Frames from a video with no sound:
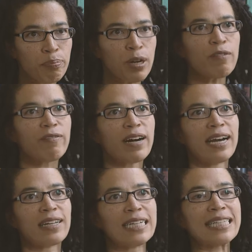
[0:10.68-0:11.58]

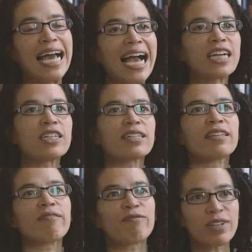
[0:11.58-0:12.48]
Profile, it's actually
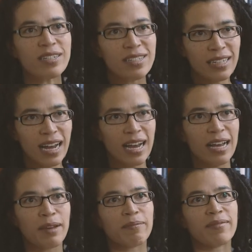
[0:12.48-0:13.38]
the first
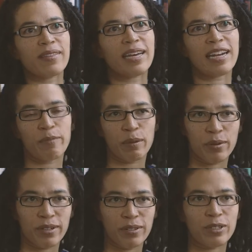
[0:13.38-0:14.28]
time that I've been
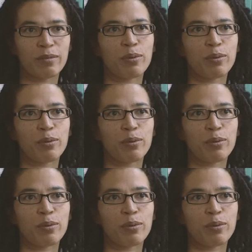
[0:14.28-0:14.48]
produced in